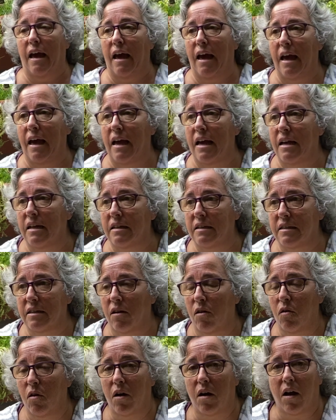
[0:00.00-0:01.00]
And
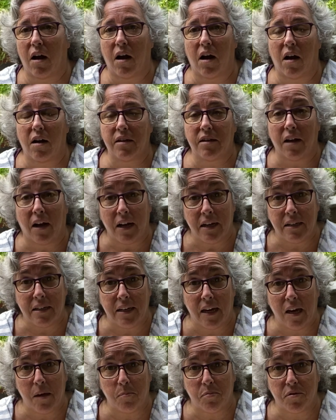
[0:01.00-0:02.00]

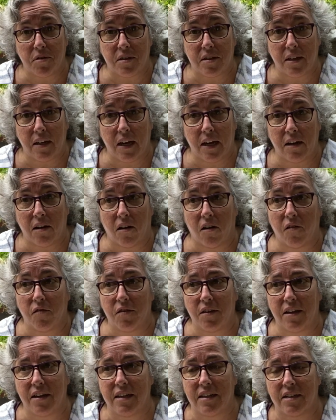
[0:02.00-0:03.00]
98% of
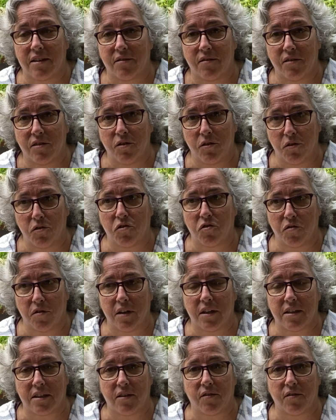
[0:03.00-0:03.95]
these nutrients,